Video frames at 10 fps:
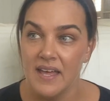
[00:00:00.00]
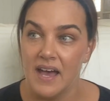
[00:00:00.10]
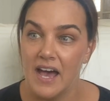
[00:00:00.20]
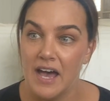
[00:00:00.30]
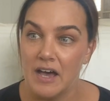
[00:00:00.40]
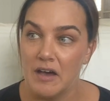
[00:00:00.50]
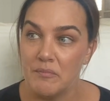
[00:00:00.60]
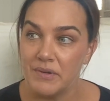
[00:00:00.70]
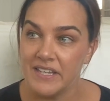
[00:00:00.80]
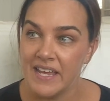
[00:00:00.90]

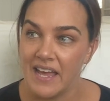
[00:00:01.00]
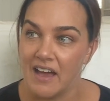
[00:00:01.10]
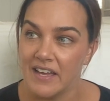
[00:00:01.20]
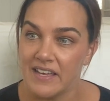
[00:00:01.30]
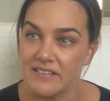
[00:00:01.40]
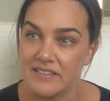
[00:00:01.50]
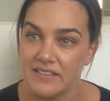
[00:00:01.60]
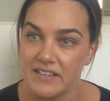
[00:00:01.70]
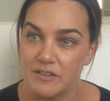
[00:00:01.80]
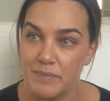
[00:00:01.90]
But yeah, I
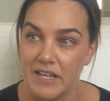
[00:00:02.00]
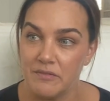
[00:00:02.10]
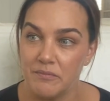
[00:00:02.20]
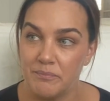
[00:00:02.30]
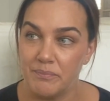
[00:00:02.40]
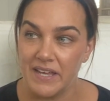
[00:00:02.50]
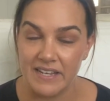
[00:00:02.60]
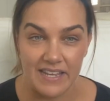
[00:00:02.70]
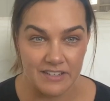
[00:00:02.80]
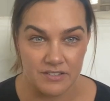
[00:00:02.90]
guess it's been better
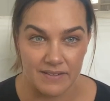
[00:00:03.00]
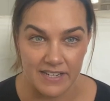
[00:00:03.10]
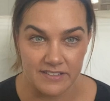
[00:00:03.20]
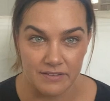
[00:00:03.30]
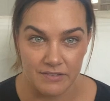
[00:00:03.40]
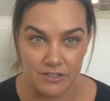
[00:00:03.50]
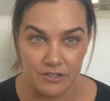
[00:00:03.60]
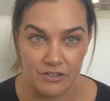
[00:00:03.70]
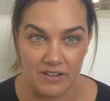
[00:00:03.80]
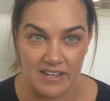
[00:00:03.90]
interacting with
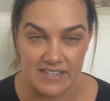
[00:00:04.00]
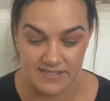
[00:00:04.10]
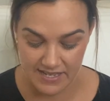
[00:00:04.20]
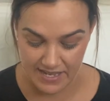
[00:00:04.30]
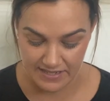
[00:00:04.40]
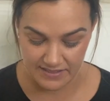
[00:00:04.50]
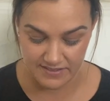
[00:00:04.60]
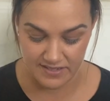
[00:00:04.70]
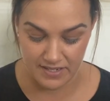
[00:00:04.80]
you guys, and